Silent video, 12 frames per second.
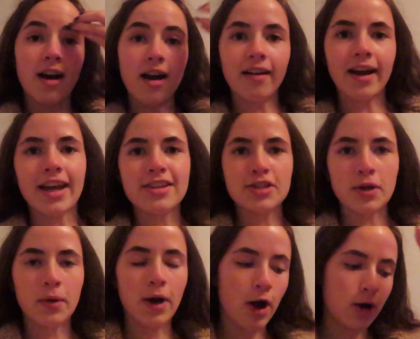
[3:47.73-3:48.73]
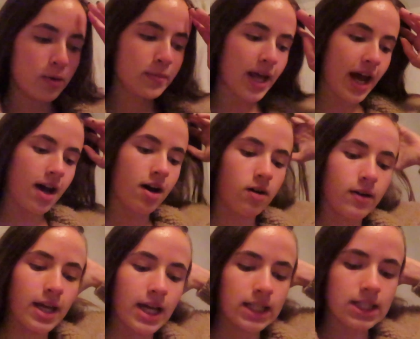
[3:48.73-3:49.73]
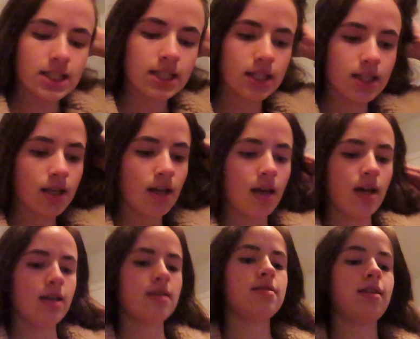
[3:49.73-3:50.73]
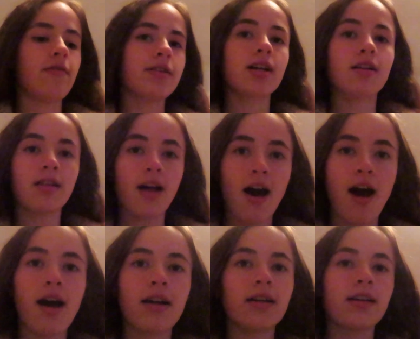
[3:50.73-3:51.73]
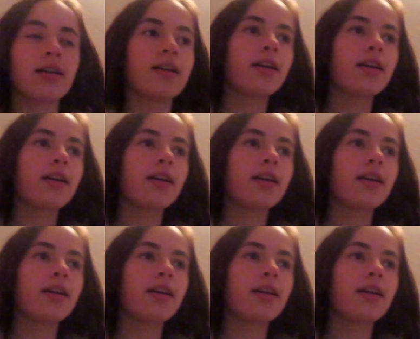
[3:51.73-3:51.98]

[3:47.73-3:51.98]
All right, so we're home now. It's 7 o'clock.